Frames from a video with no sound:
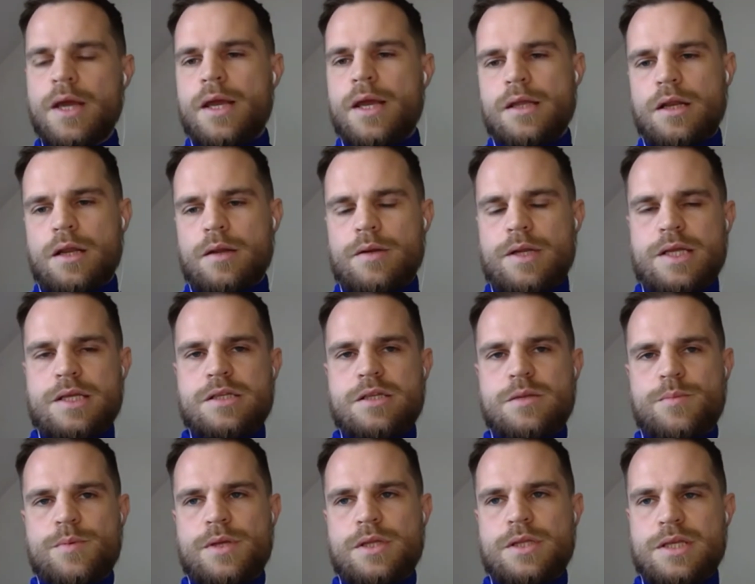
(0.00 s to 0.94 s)

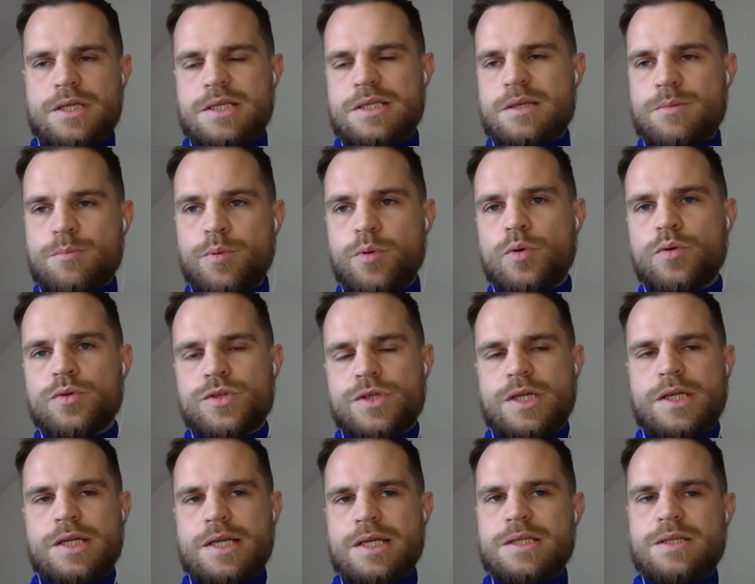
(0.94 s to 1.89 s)
this is
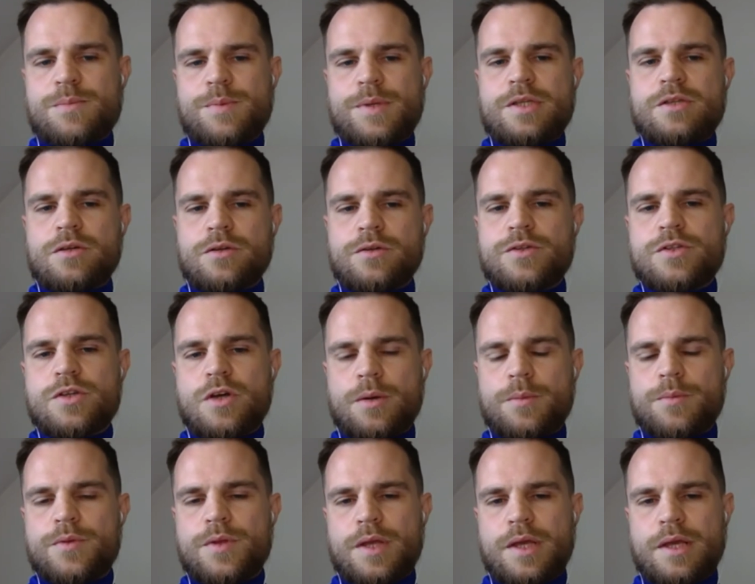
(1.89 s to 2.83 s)
important. It needs to be done
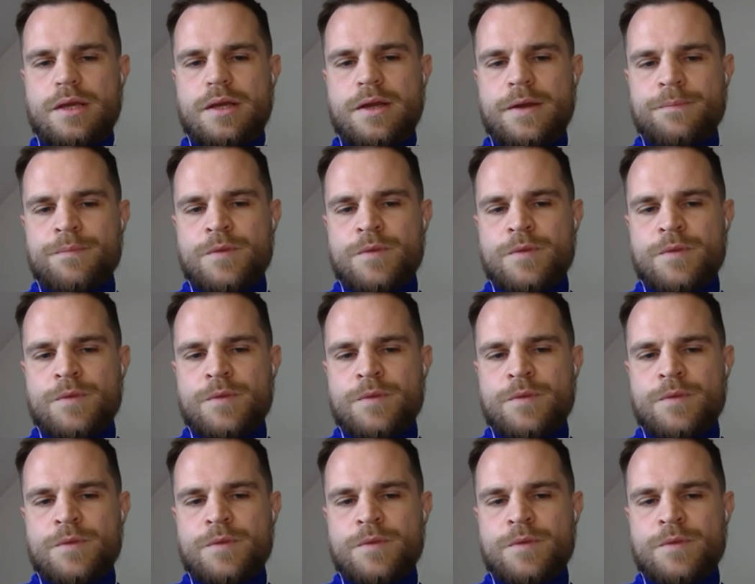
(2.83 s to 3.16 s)
type thing.